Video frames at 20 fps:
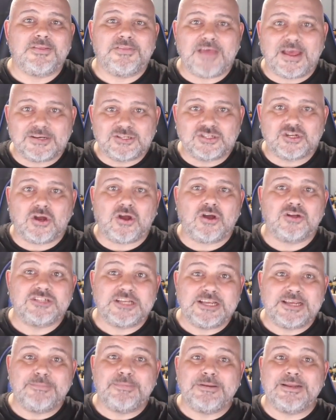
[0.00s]
That charge
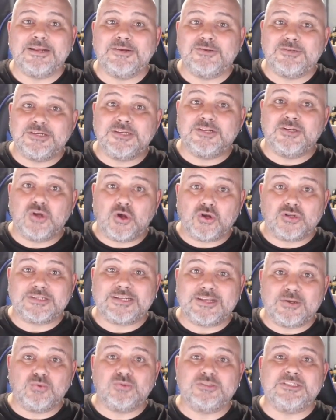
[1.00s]
he pleaded not
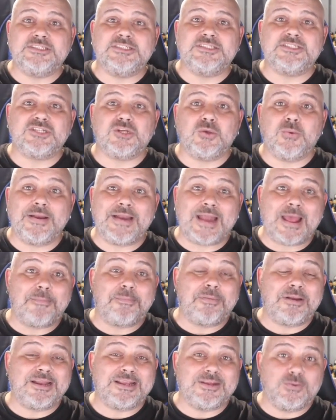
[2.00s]
guilty to, and
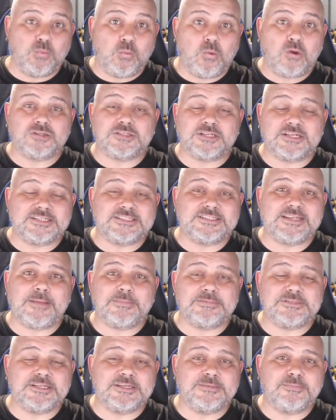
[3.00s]
that plea was
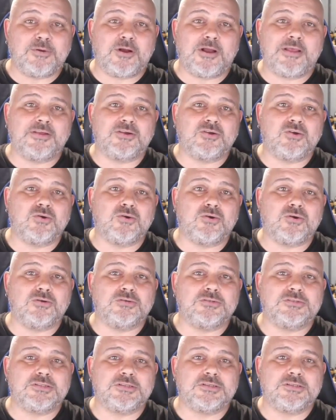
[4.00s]
accepted by the
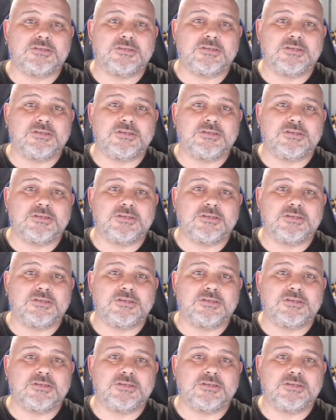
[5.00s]
court.